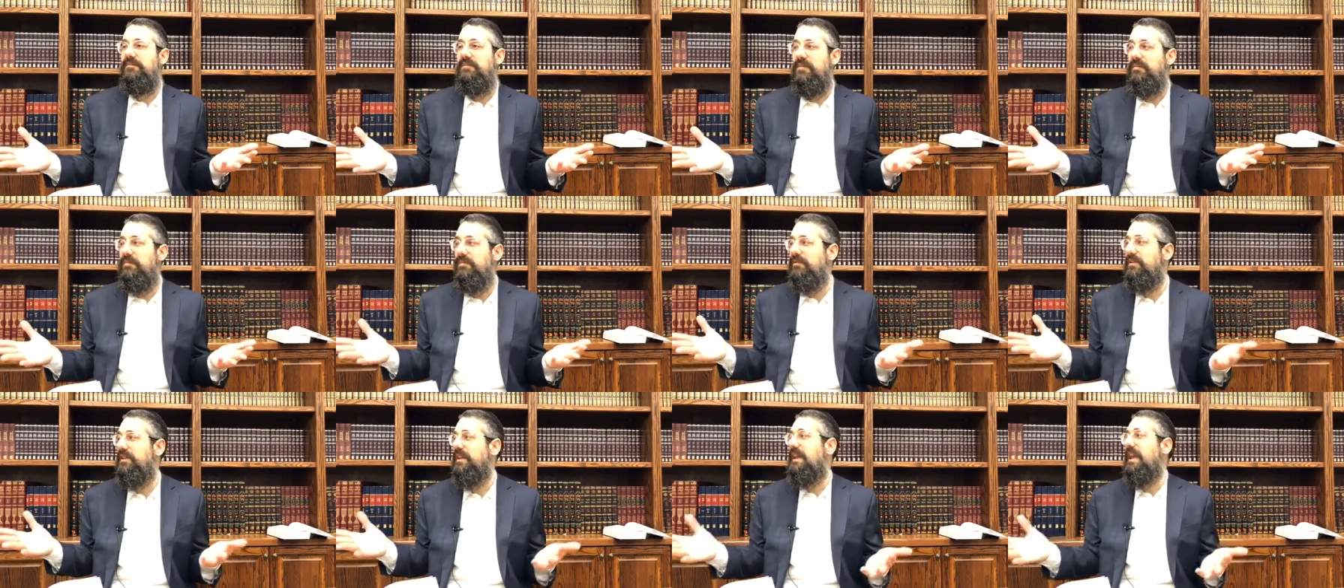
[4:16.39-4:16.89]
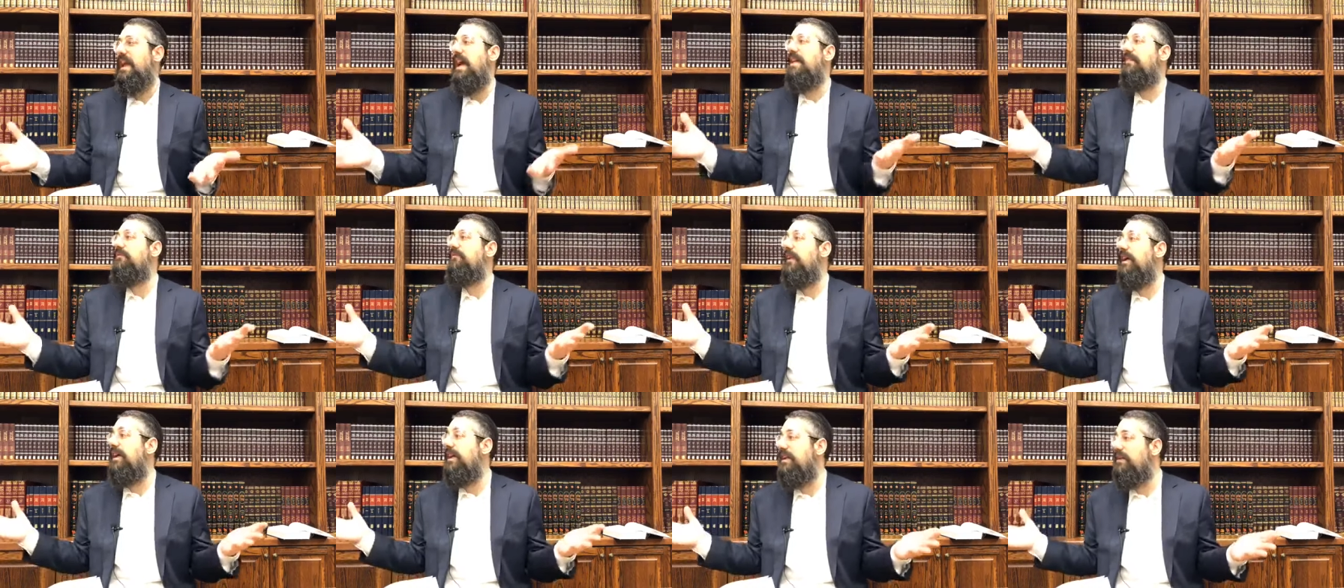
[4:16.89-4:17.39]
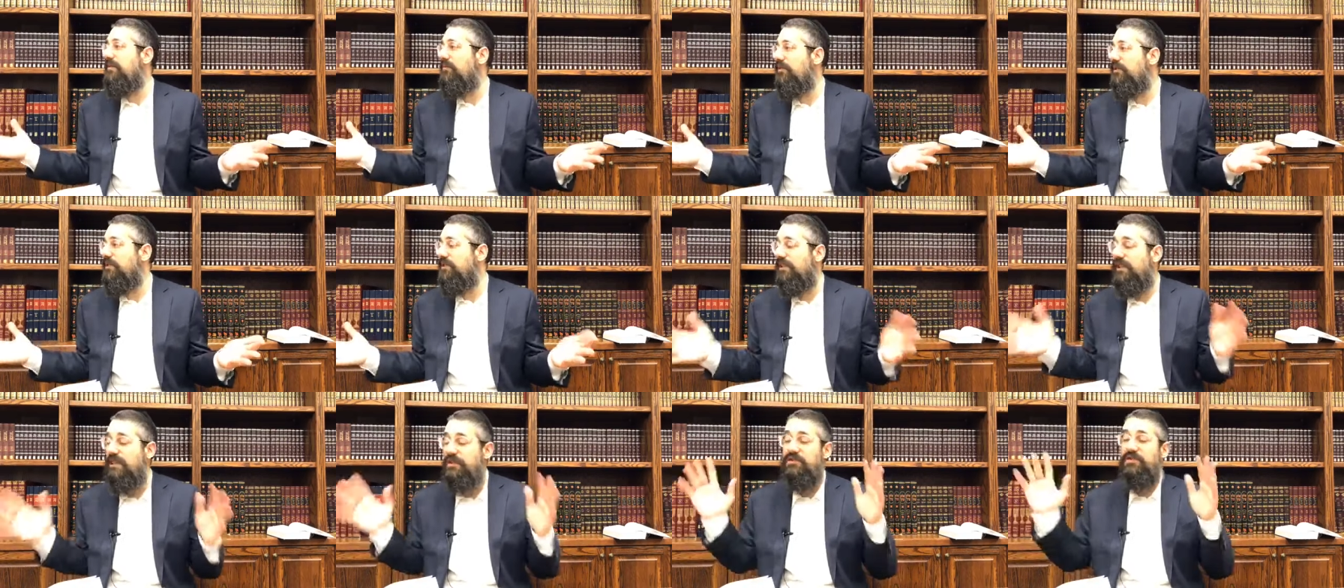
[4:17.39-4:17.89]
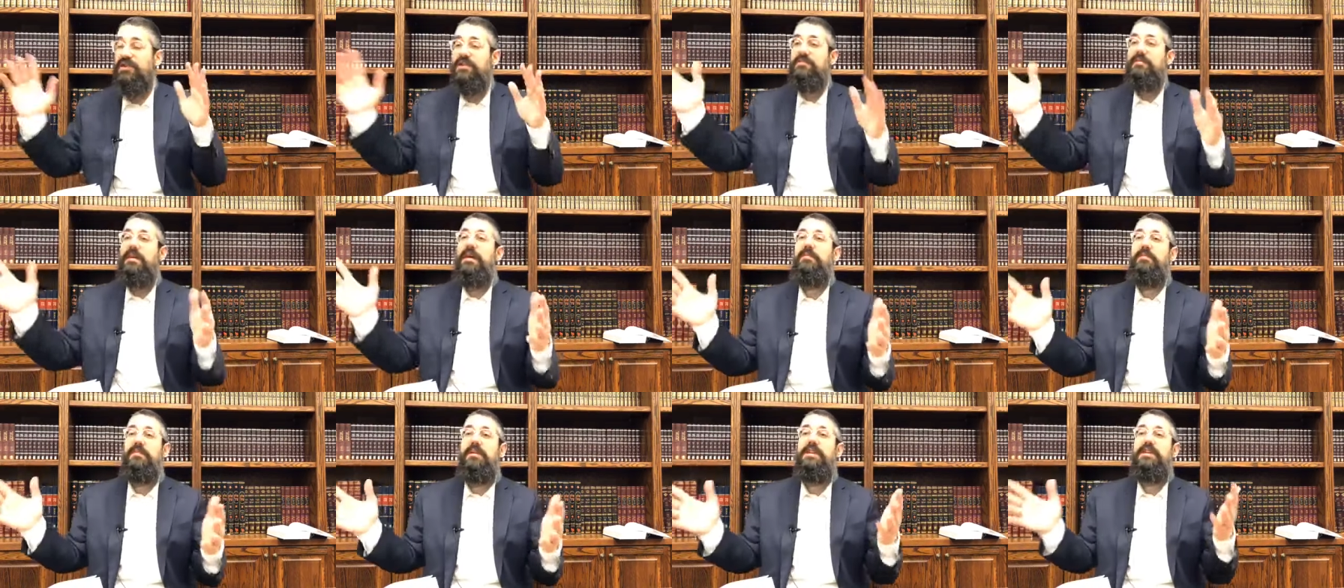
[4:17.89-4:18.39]
People, they can't fight anymore, so let's
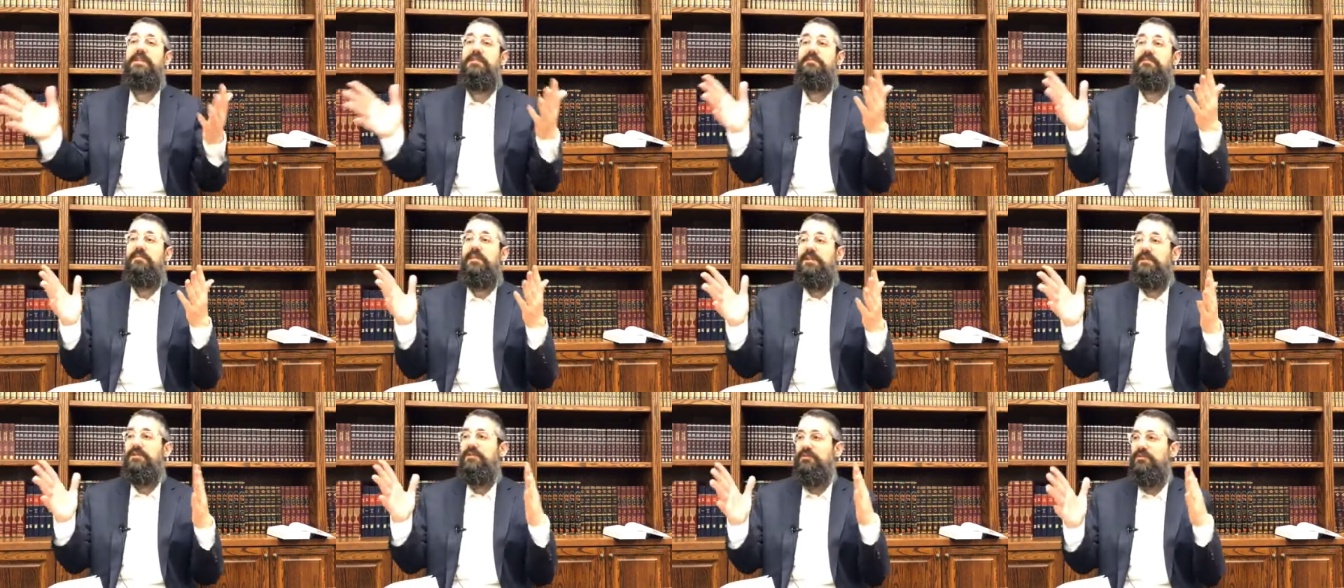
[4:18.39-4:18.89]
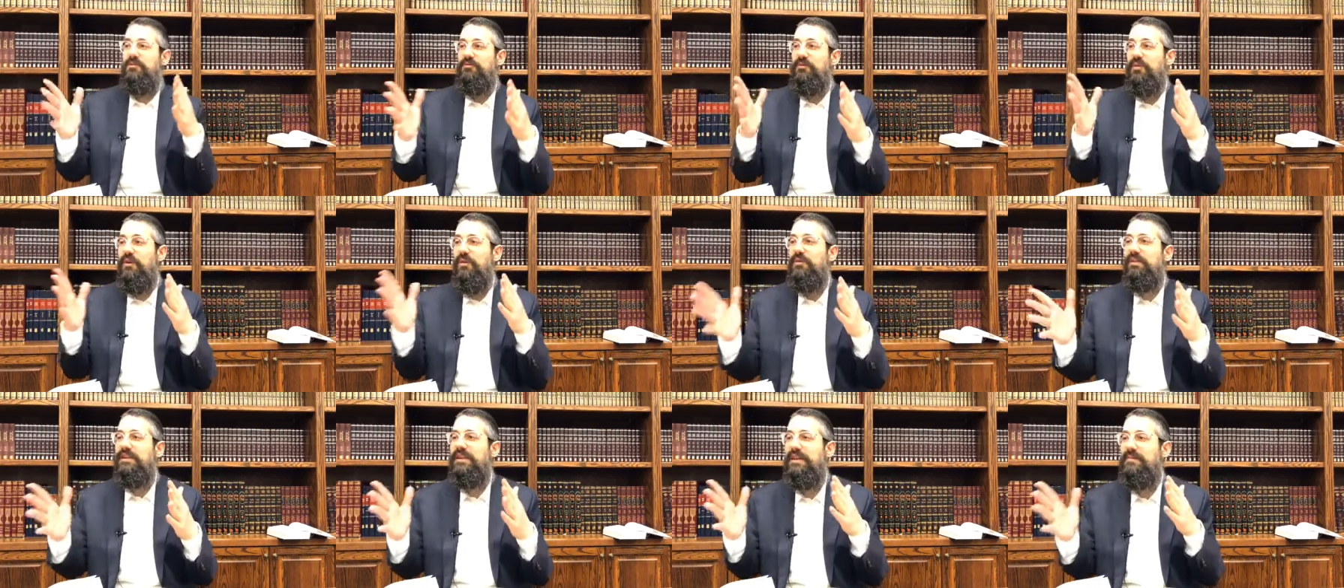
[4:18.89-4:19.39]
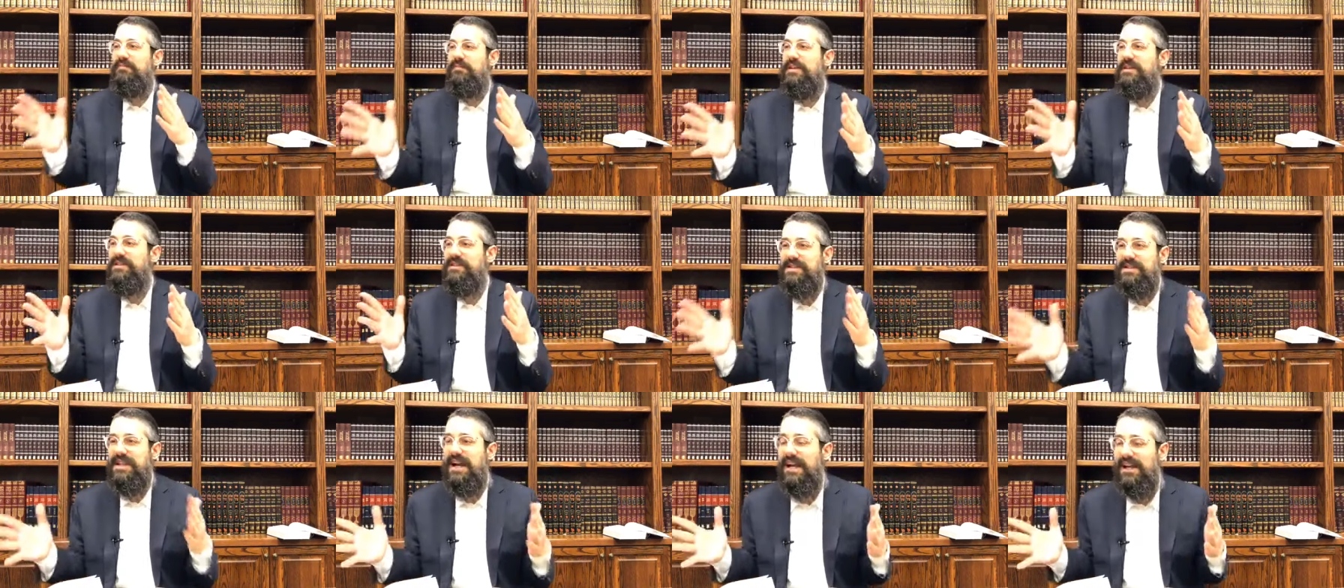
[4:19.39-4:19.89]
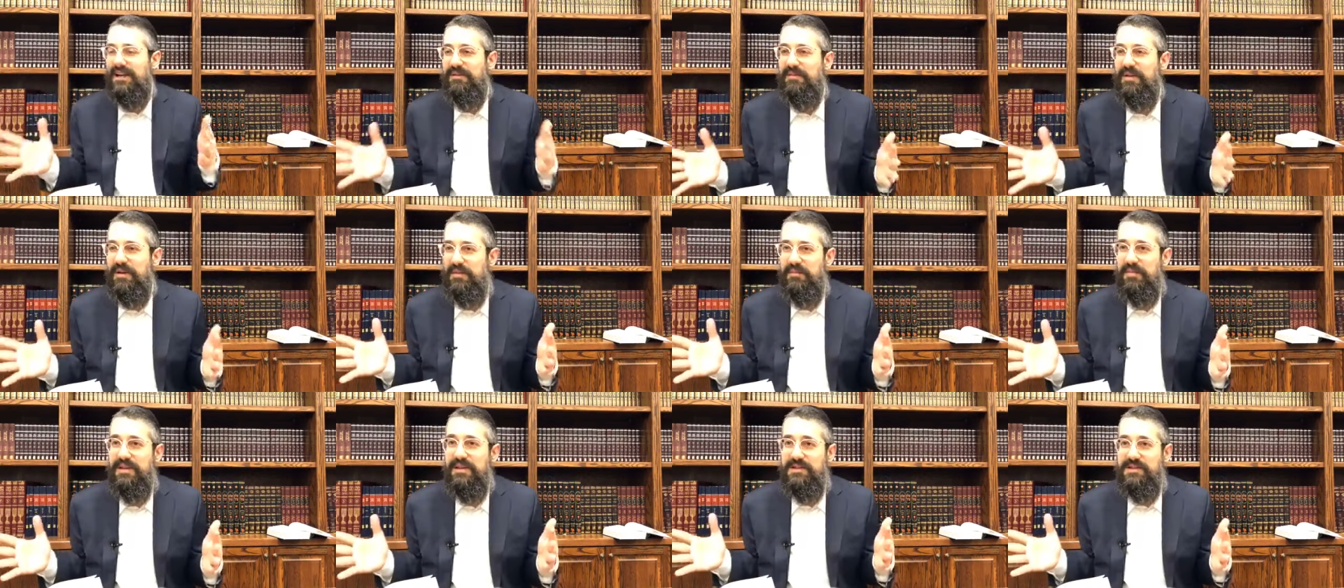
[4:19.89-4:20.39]
just make peace. But you know that that peace is not going
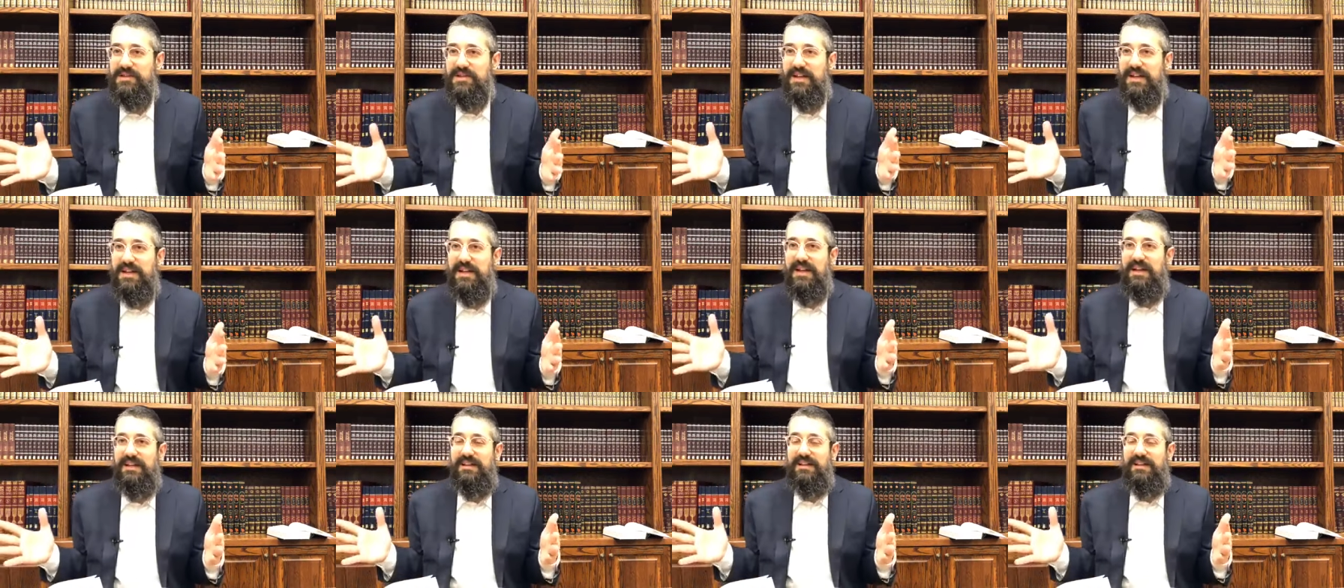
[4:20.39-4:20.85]
to be a peace.